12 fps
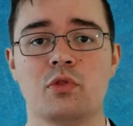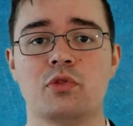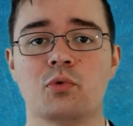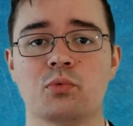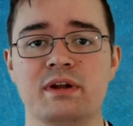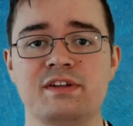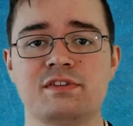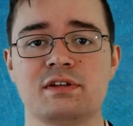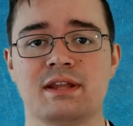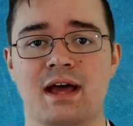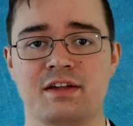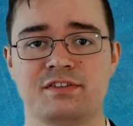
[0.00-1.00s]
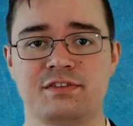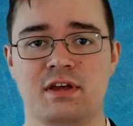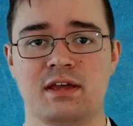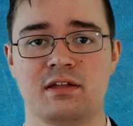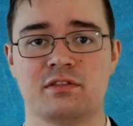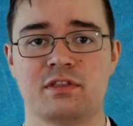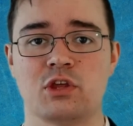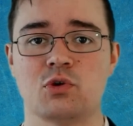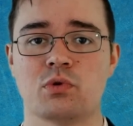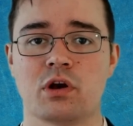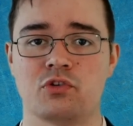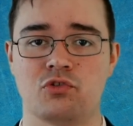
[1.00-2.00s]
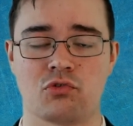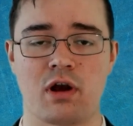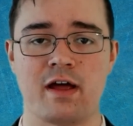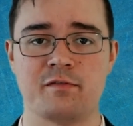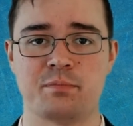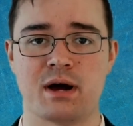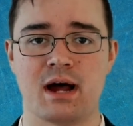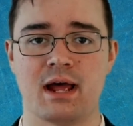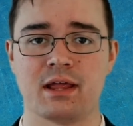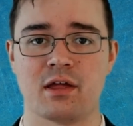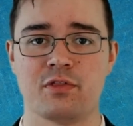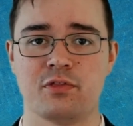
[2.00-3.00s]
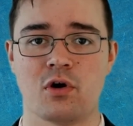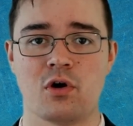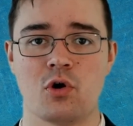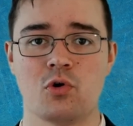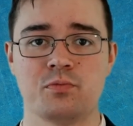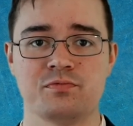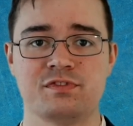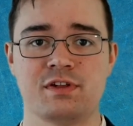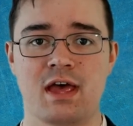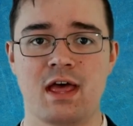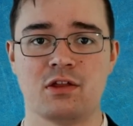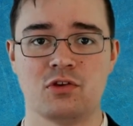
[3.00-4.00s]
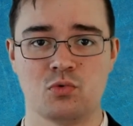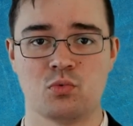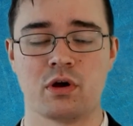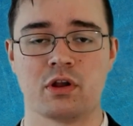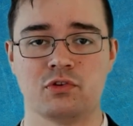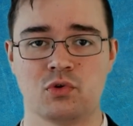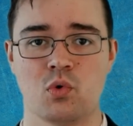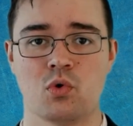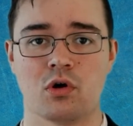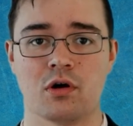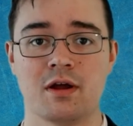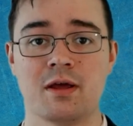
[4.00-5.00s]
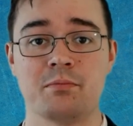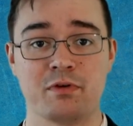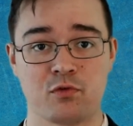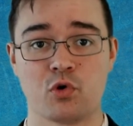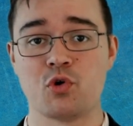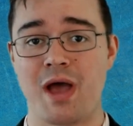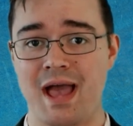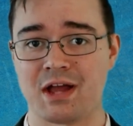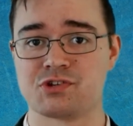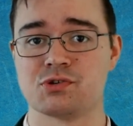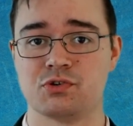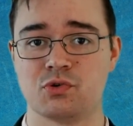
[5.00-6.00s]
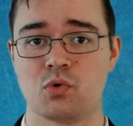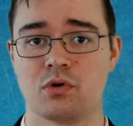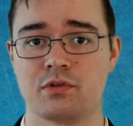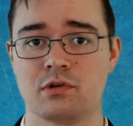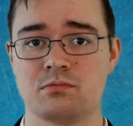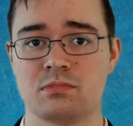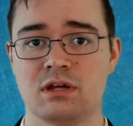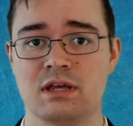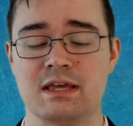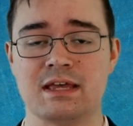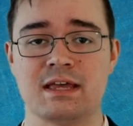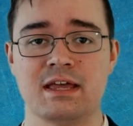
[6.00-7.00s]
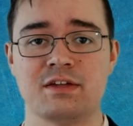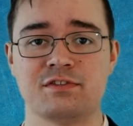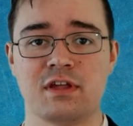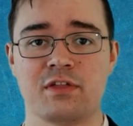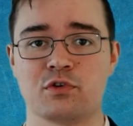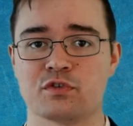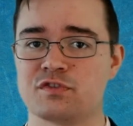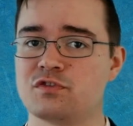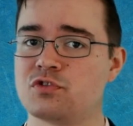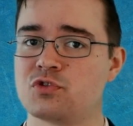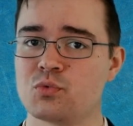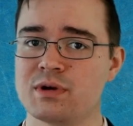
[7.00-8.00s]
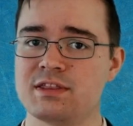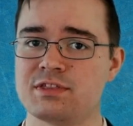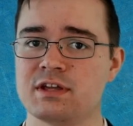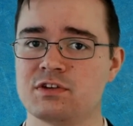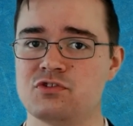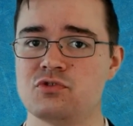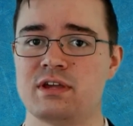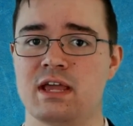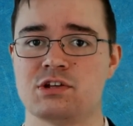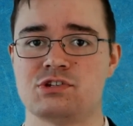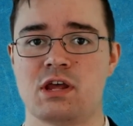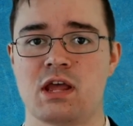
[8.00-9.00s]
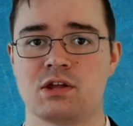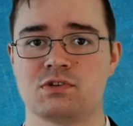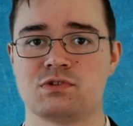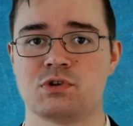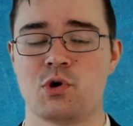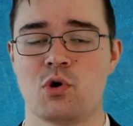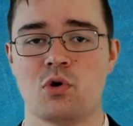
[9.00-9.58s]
The reason I say that you want to drive by the homes that you want to tour before you actually tour them is that there's 3 things you can't change.